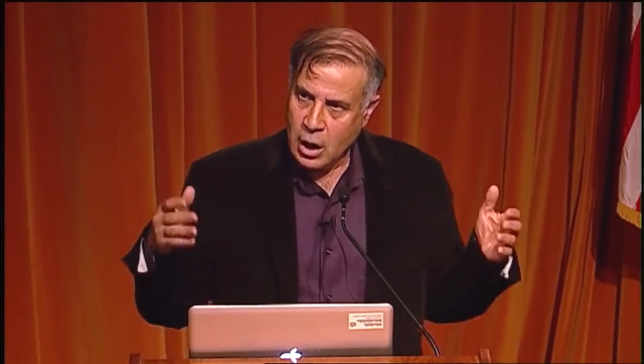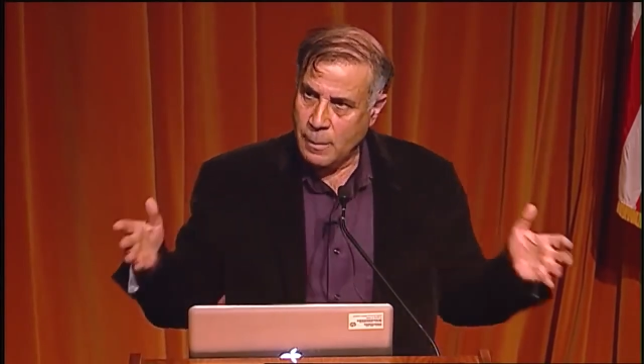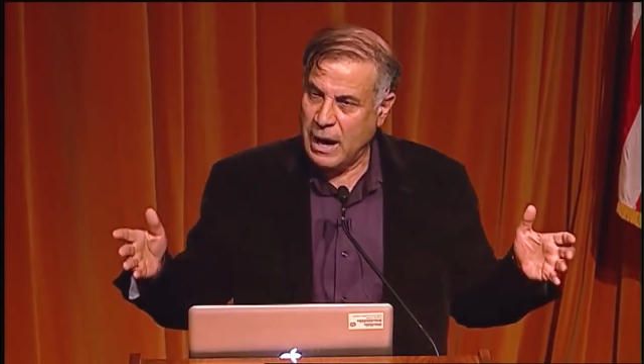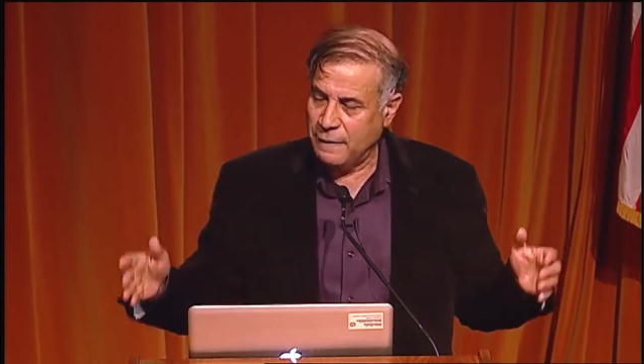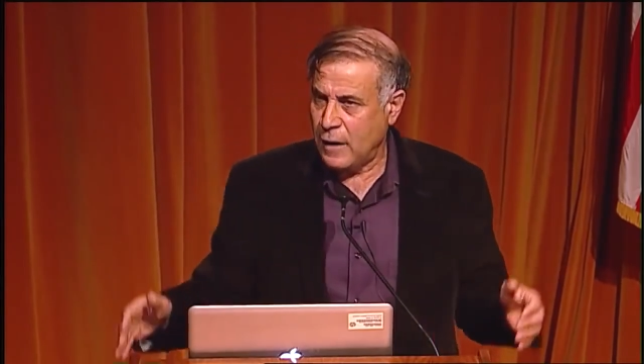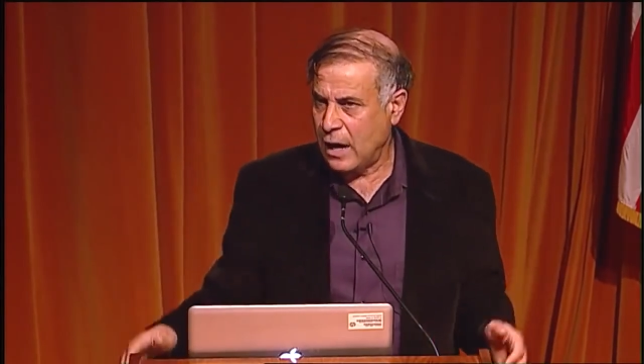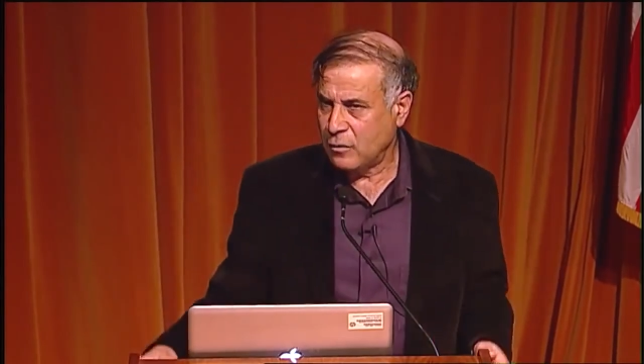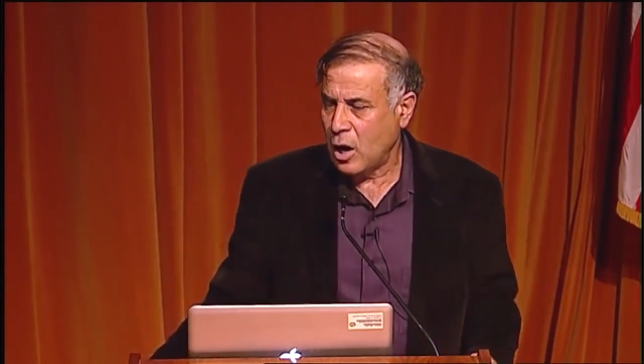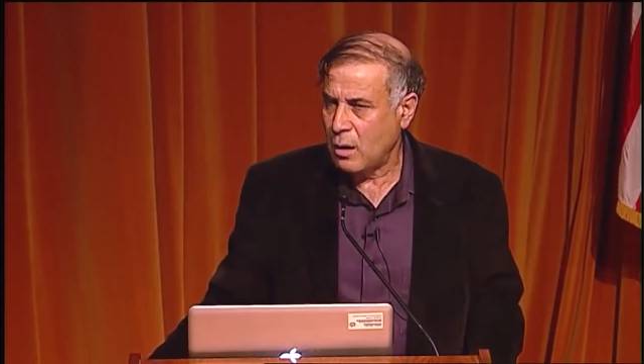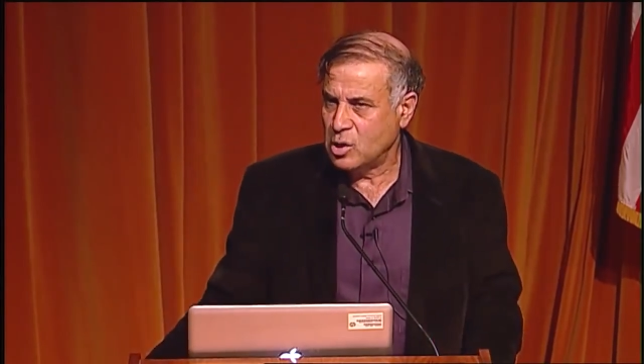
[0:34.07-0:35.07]
about 5
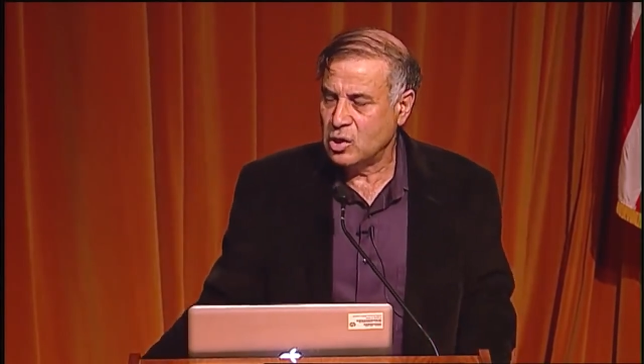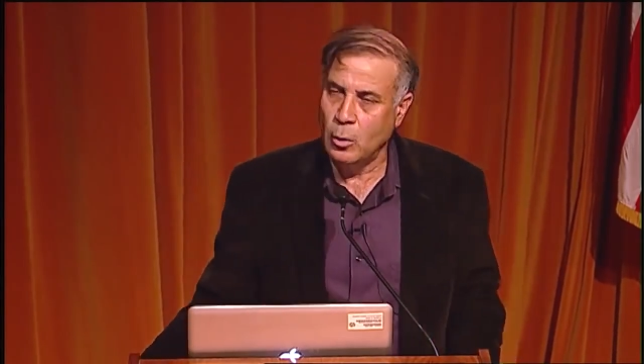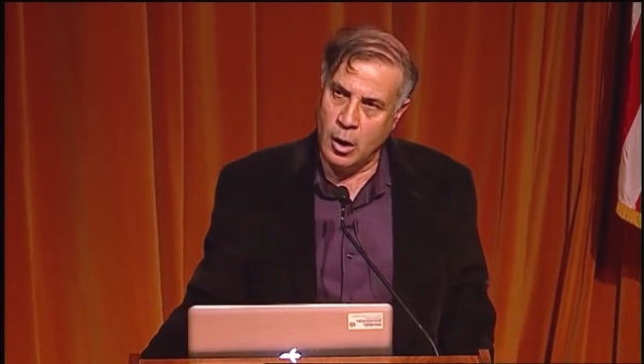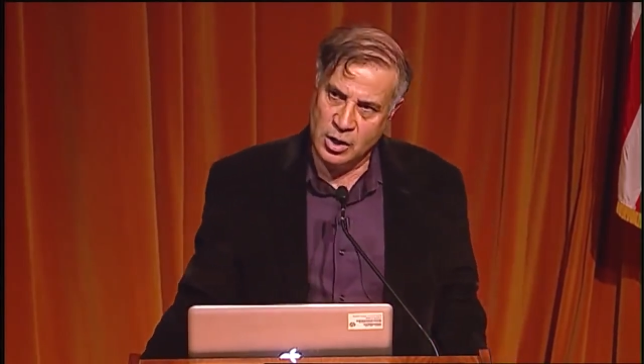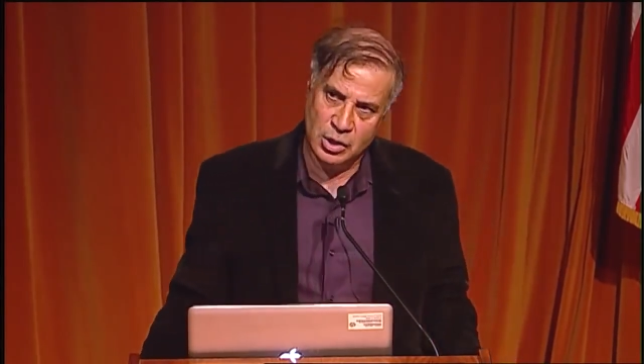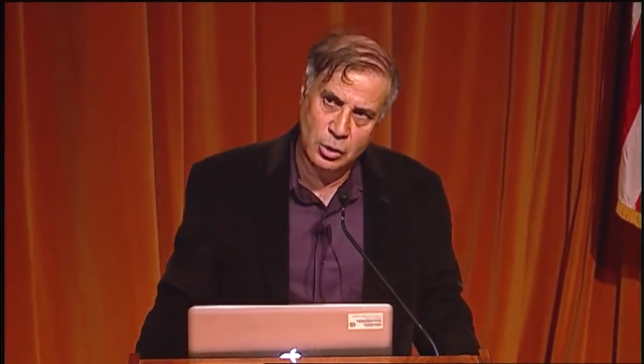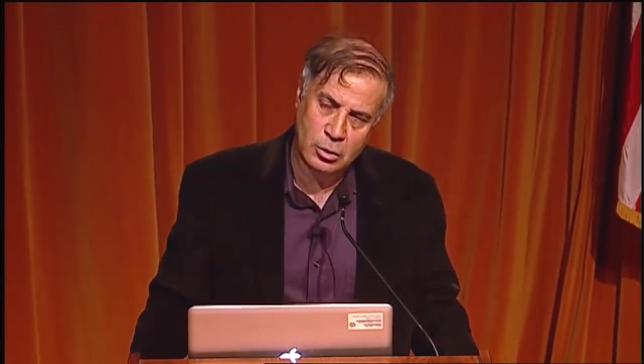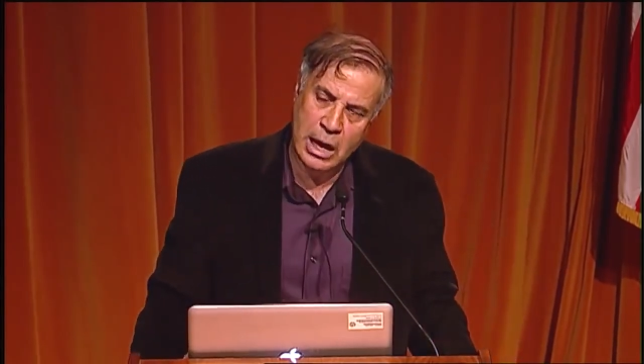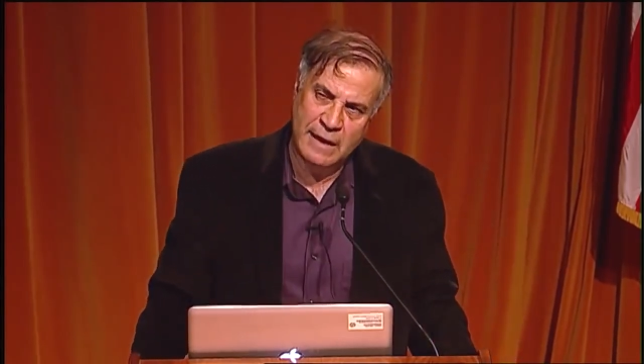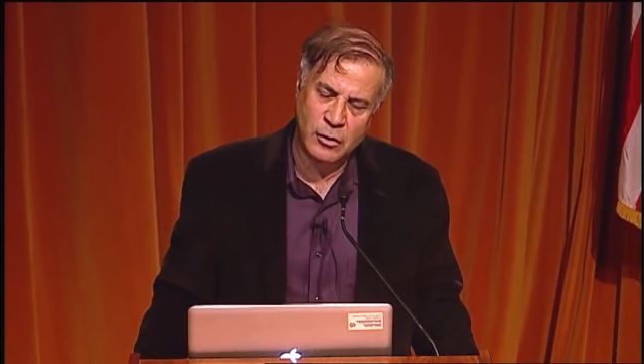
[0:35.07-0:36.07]
times as long as it took
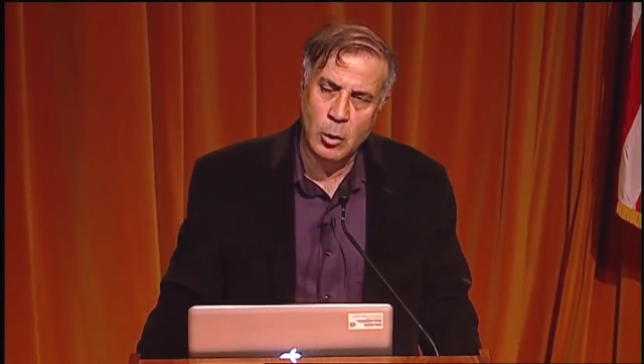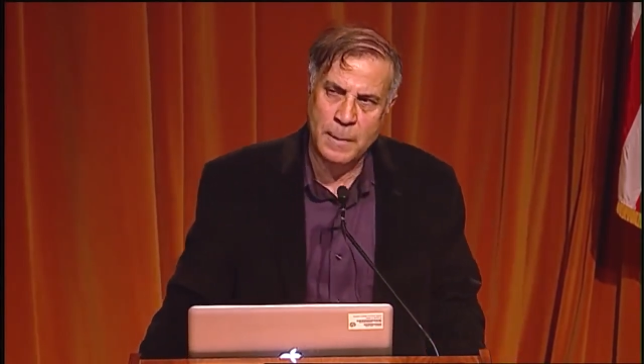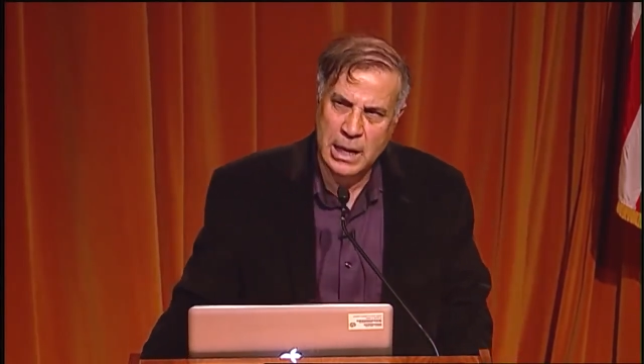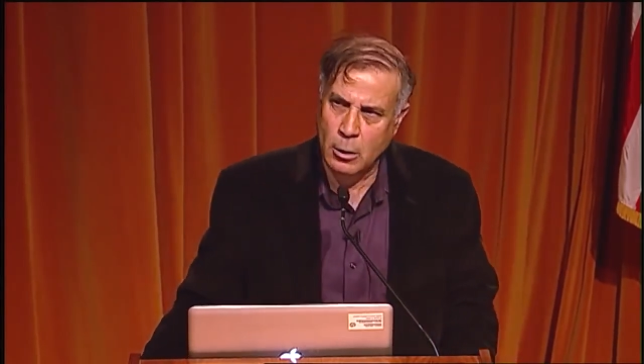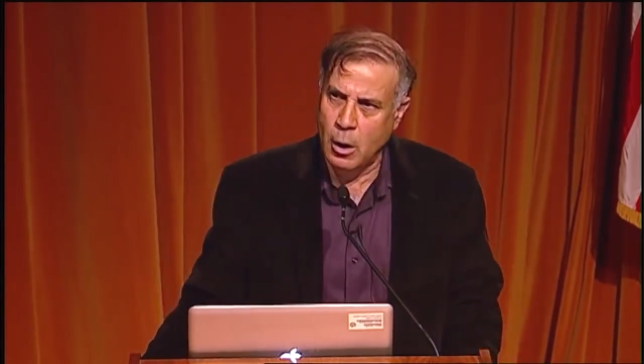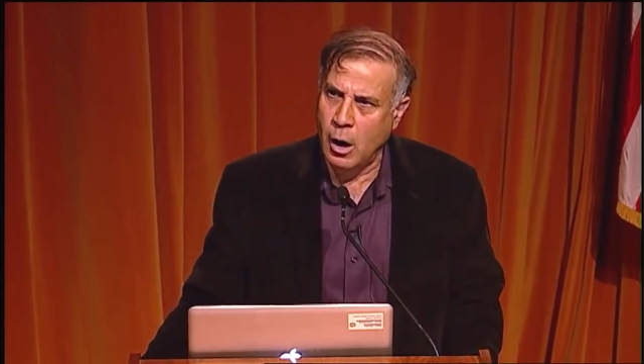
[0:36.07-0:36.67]
life to appear